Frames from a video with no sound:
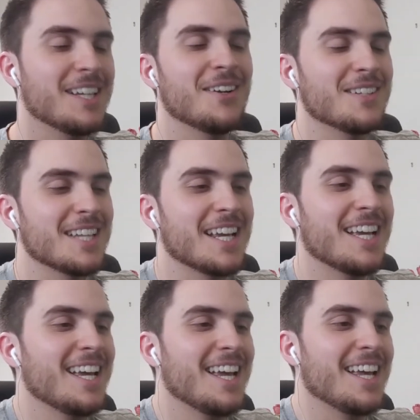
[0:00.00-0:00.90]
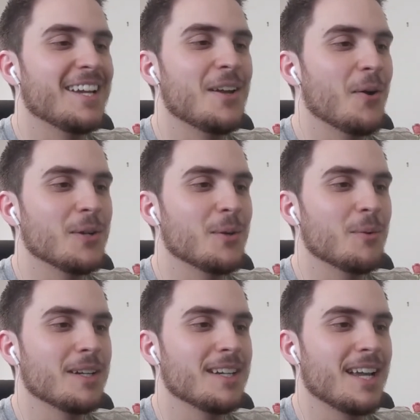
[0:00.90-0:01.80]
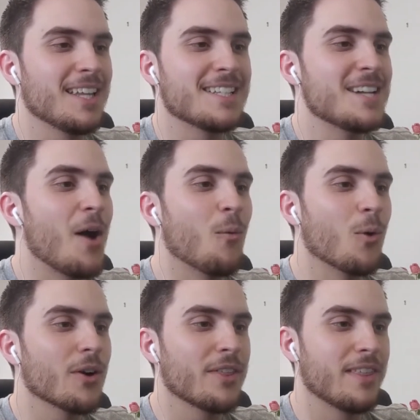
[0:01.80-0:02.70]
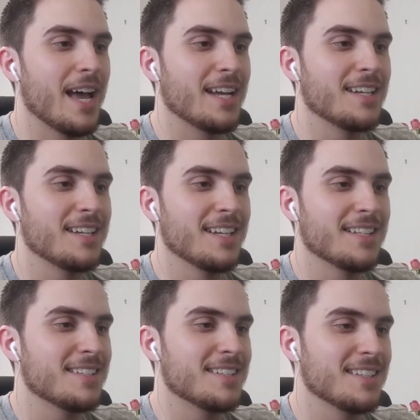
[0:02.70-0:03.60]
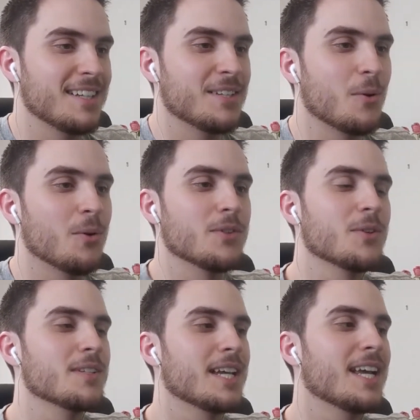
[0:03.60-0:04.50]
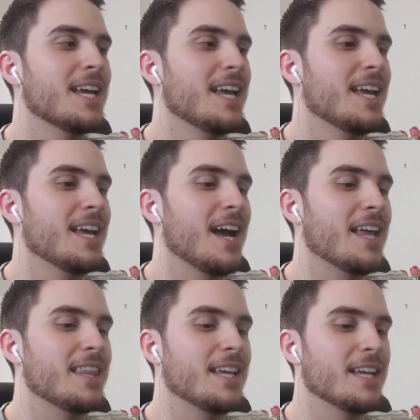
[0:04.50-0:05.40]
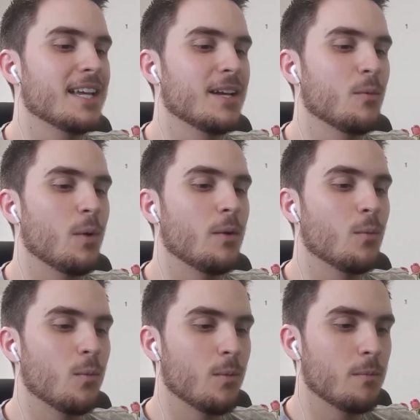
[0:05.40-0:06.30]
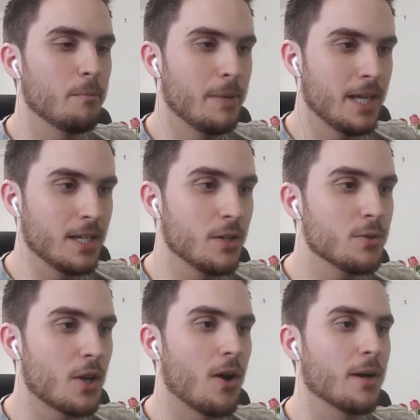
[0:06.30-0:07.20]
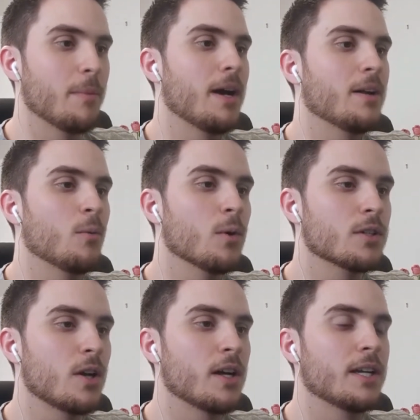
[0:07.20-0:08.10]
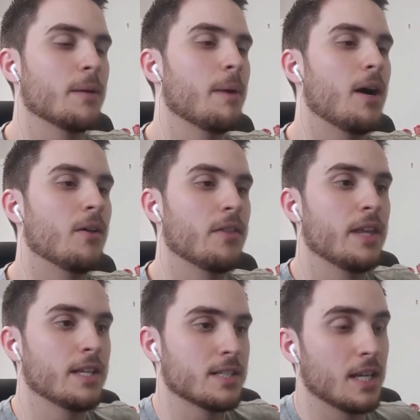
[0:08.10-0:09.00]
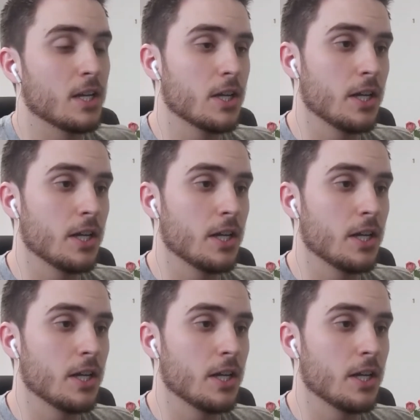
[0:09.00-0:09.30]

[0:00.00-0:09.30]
It's like, no, you wouldn't. It's not worth that. It's old. Right. So it's like, I think when me and you talk about it, we're talking about things like,